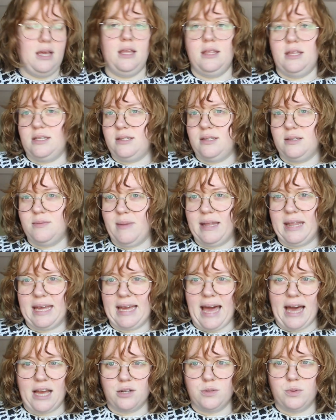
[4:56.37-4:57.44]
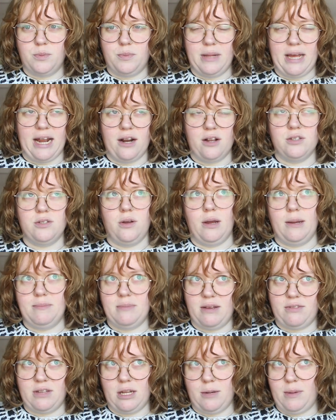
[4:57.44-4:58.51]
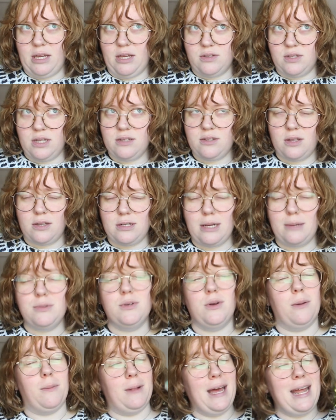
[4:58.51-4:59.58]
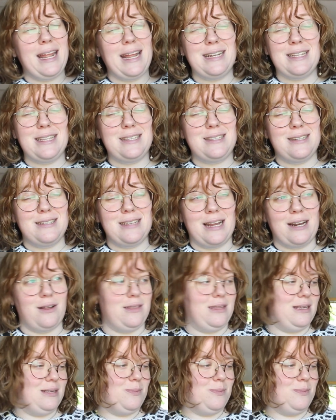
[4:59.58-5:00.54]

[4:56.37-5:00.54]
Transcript: this is my like actual planner, so I'm definitely gonna be using this all the time. So I'm glad I did this design on this.